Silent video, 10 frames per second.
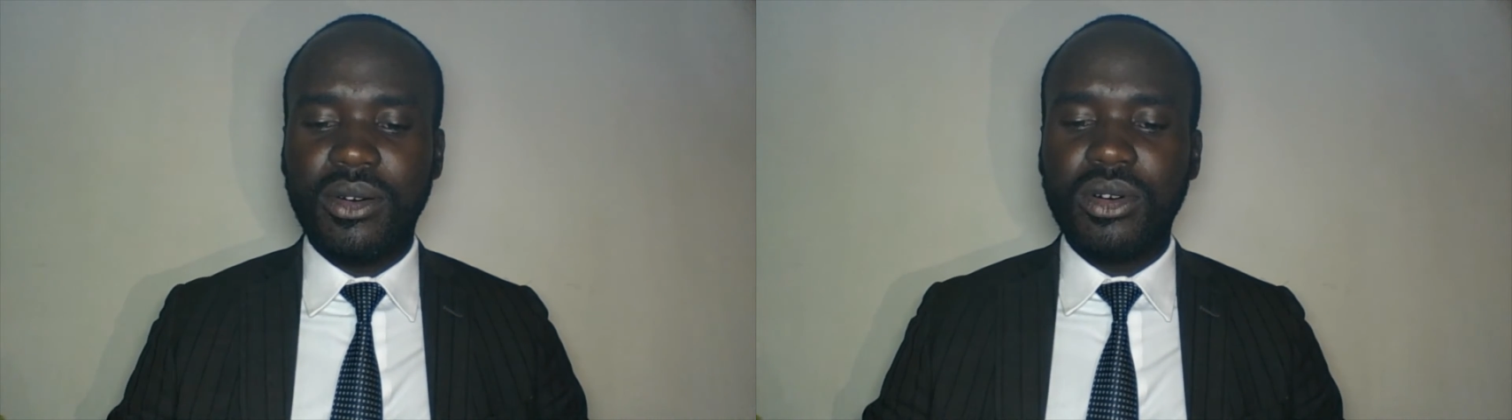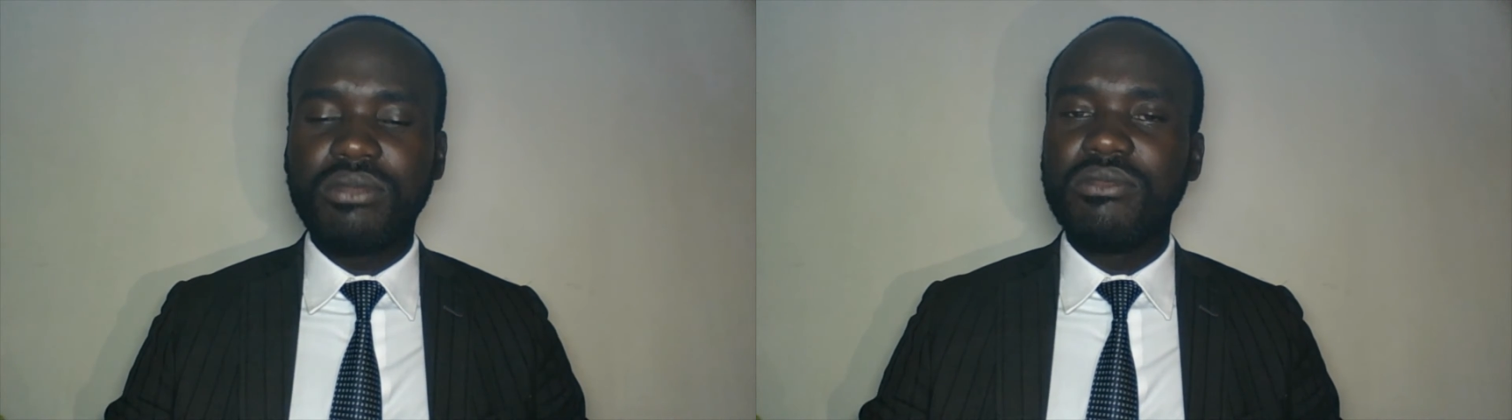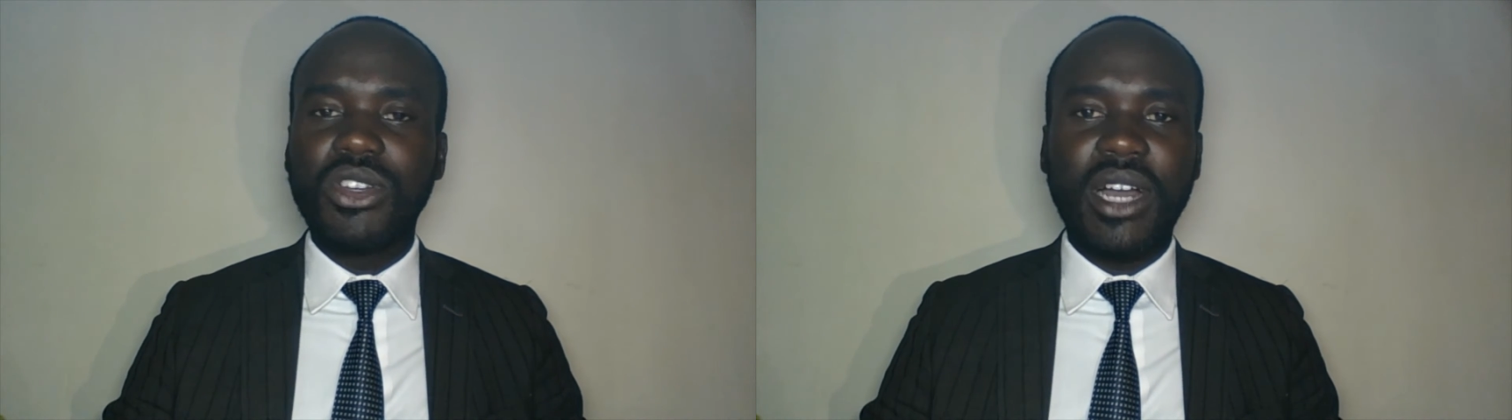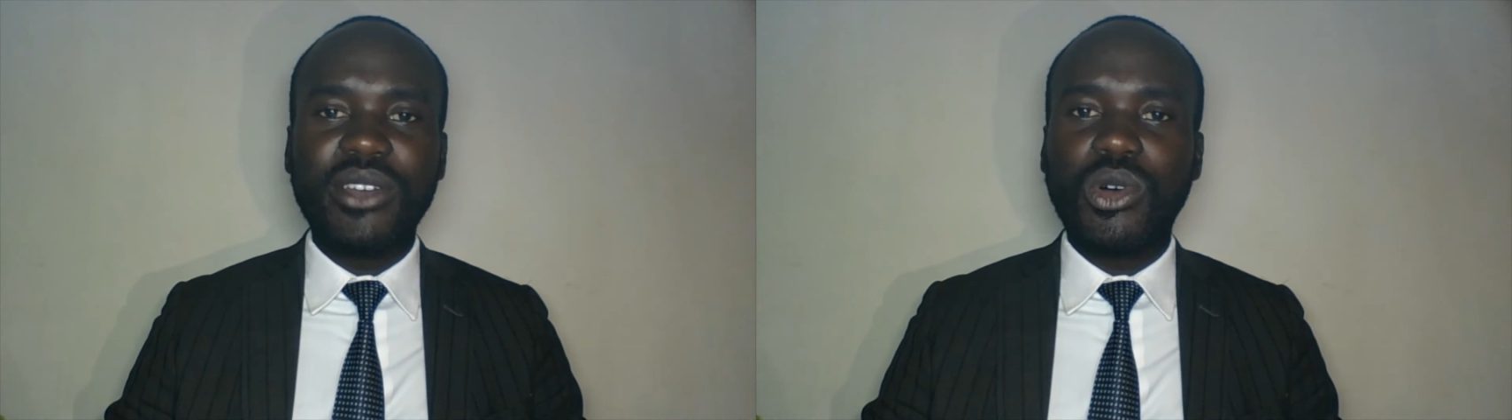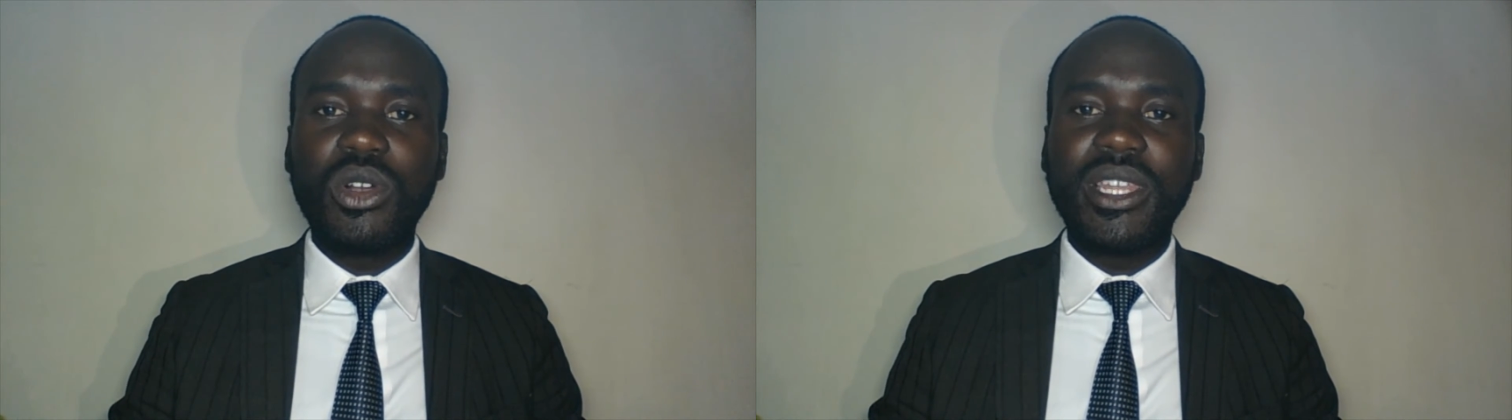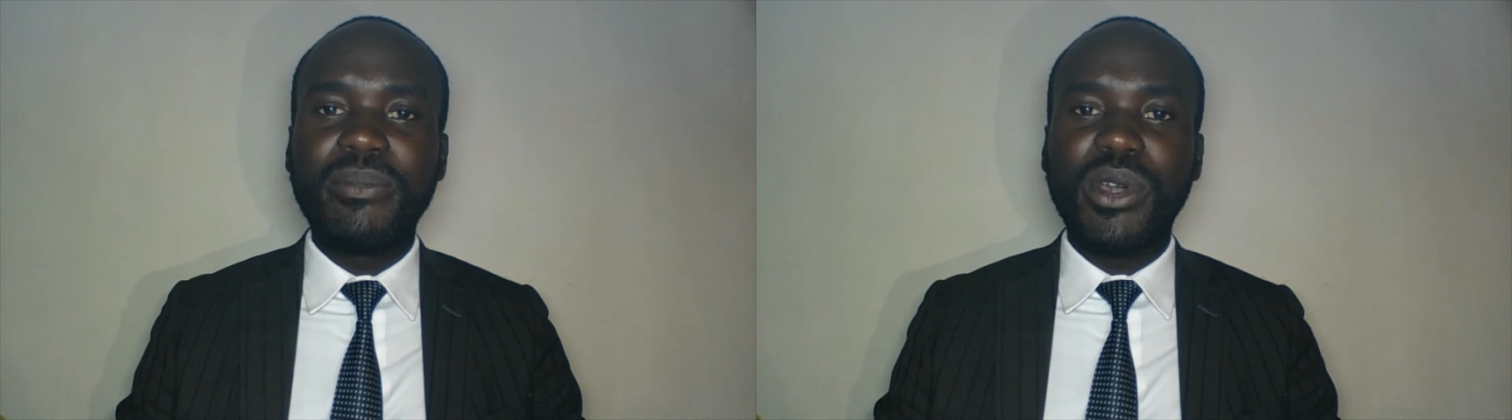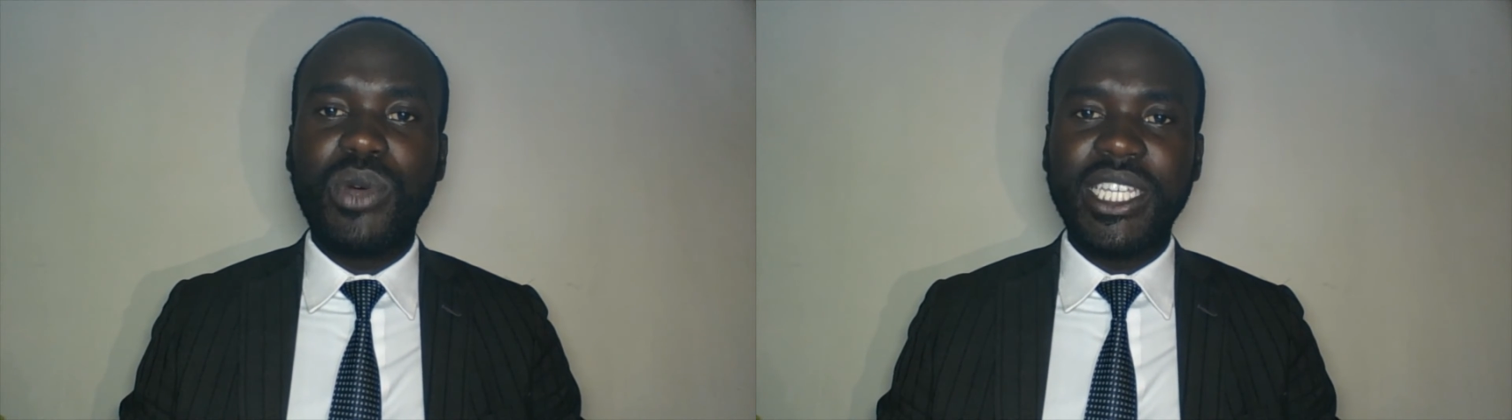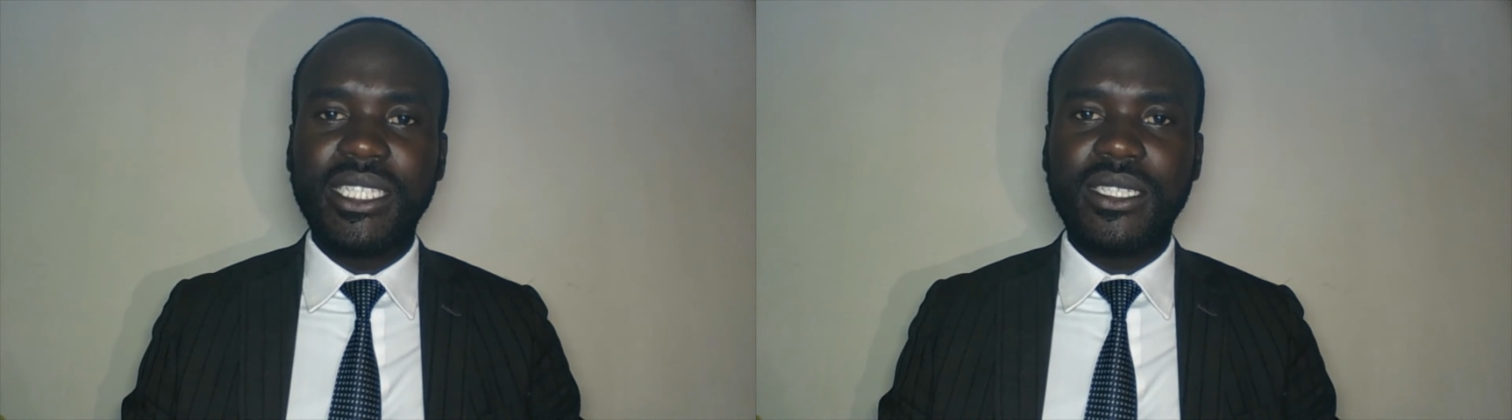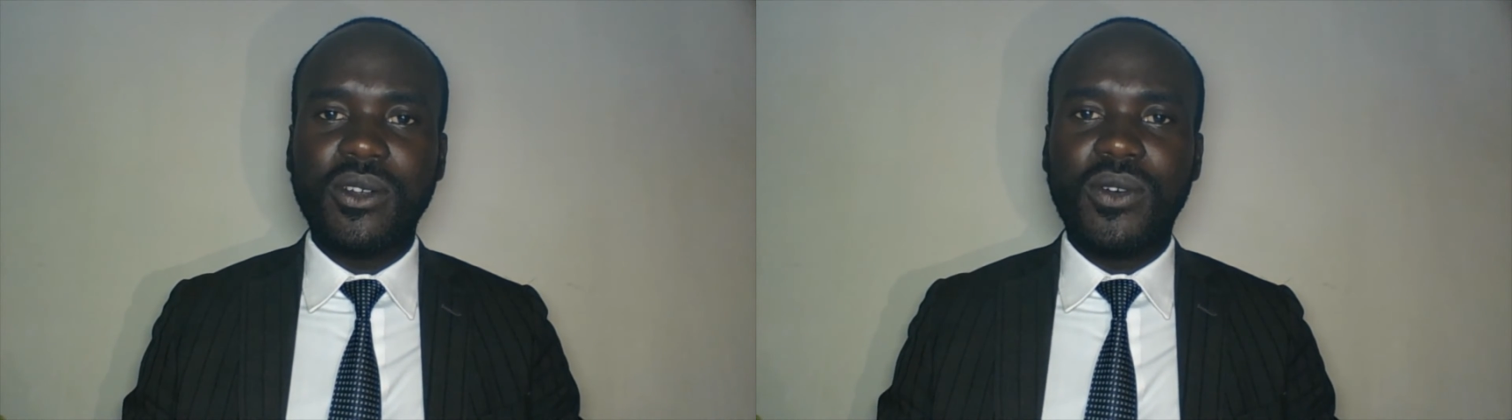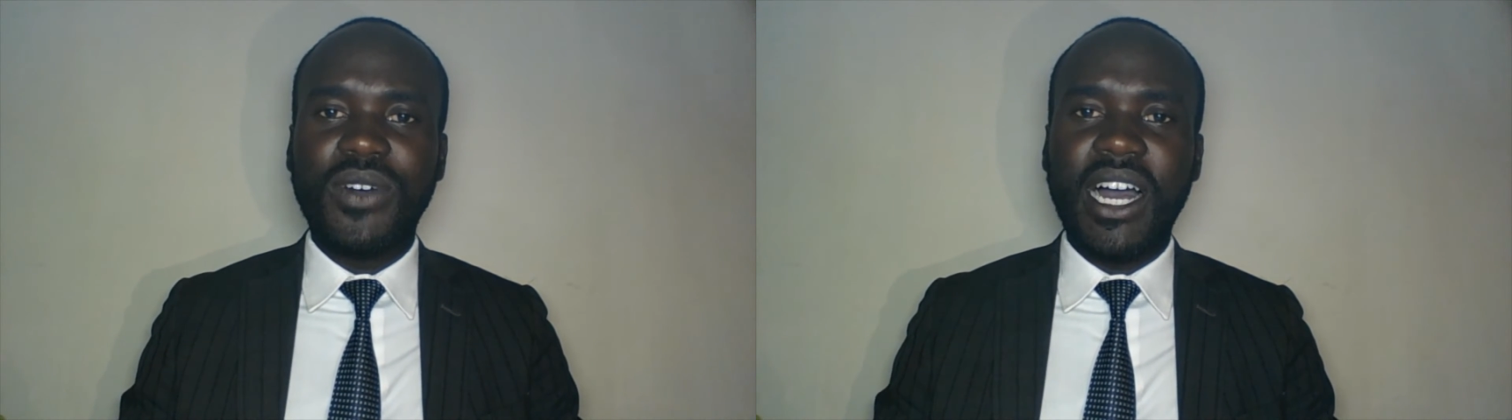or you can call them the ways
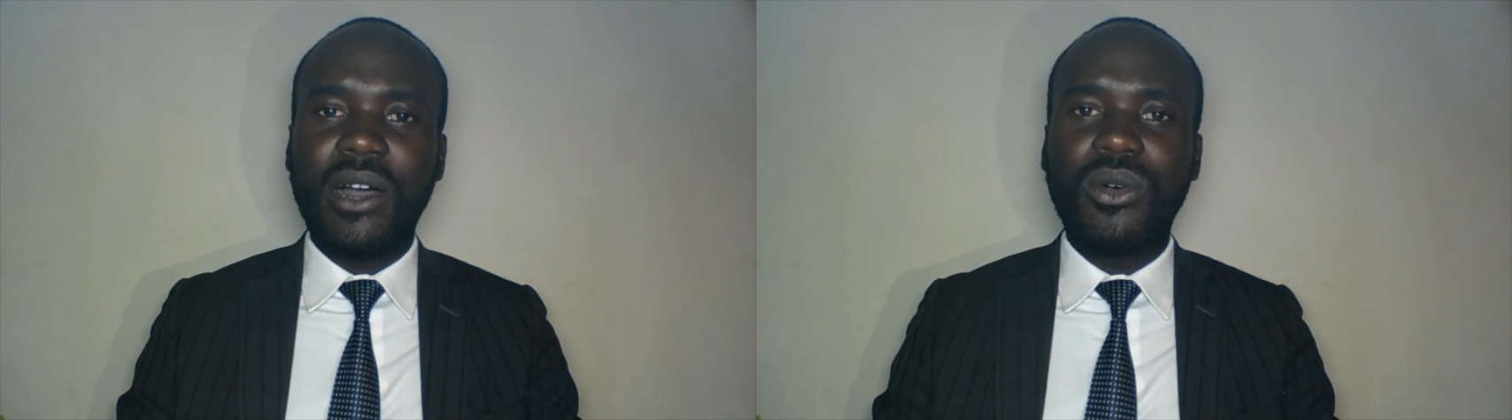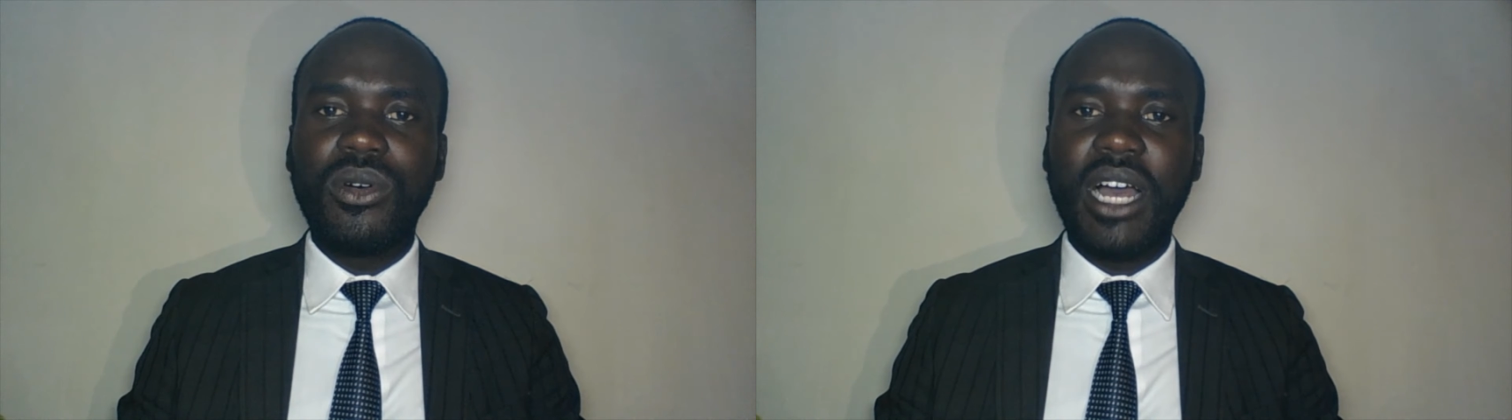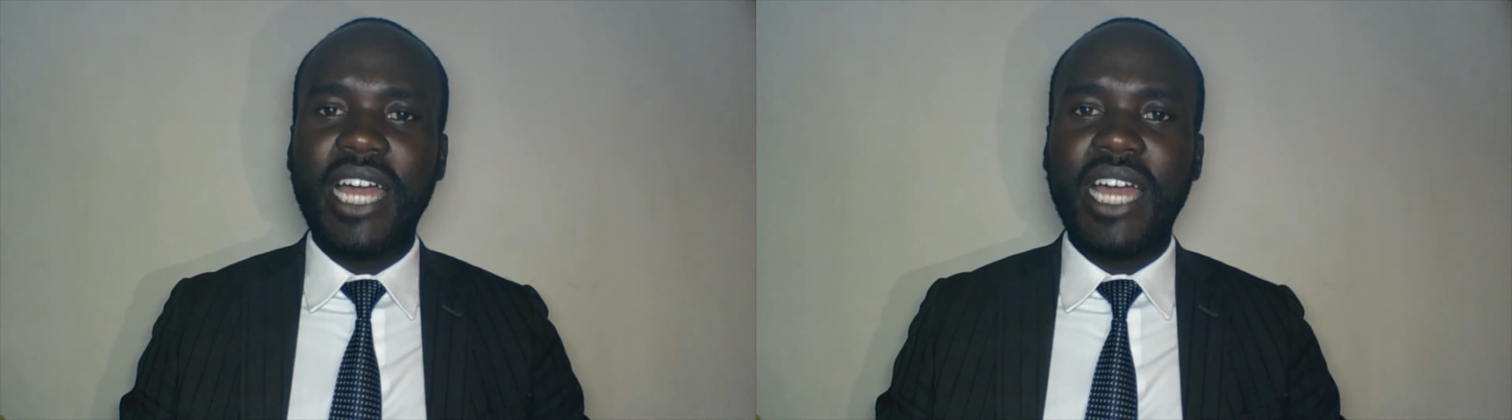of how